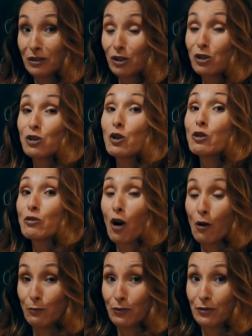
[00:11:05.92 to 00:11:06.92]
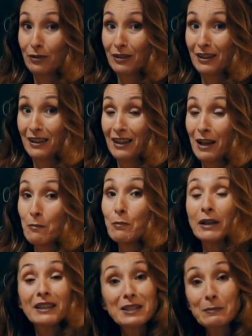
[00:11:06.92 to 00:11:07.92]
Europe,
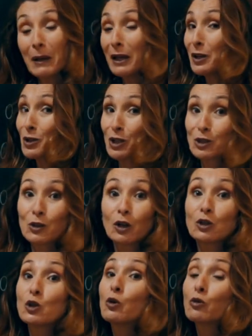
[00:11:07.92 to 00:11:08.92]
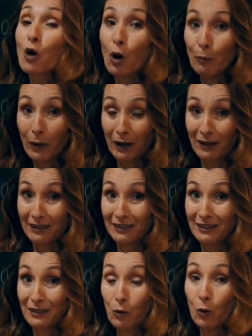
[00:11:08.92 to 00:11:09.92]
but in Spanish, it's not Europa,
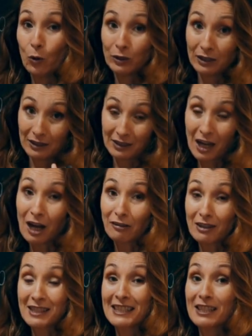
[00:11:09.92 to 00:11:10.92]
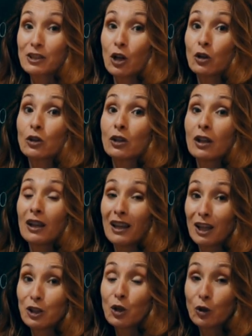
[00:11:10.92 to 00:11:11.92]
or the currency is not
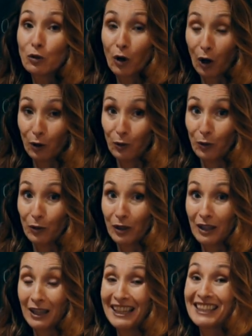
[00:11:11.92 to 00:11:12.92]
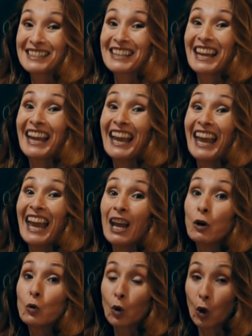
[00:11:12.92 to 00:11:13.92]
euro, it's
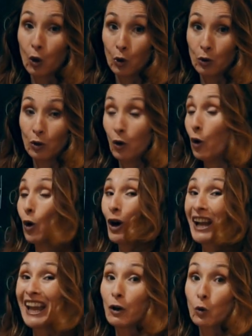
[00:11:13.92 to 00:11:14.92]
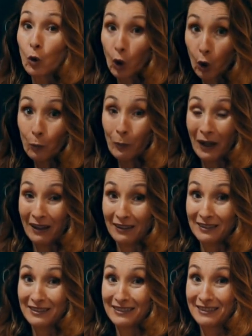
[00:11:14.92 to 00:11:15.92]
euro or Europa,
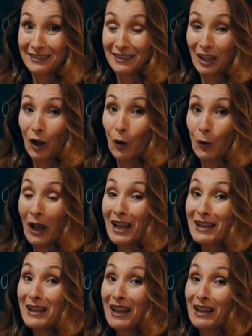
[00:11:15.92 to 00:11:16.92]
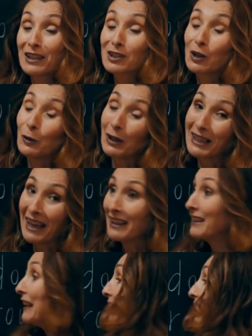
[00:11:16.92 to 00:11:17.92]
okay? So
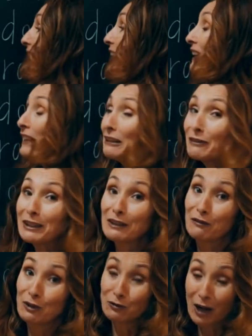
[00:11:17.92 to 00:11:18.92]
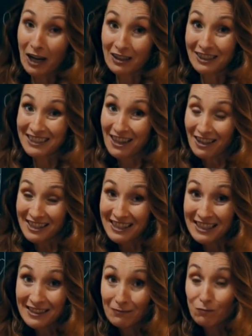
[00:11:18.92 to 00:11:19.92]
again, even if you recognize
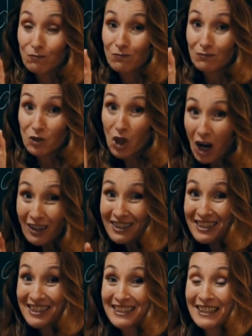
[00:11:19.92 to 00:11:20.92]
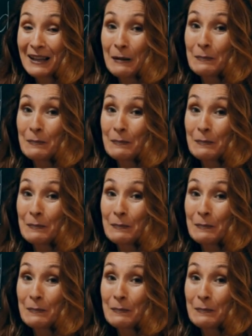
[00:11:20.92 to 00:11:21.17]
these chunks,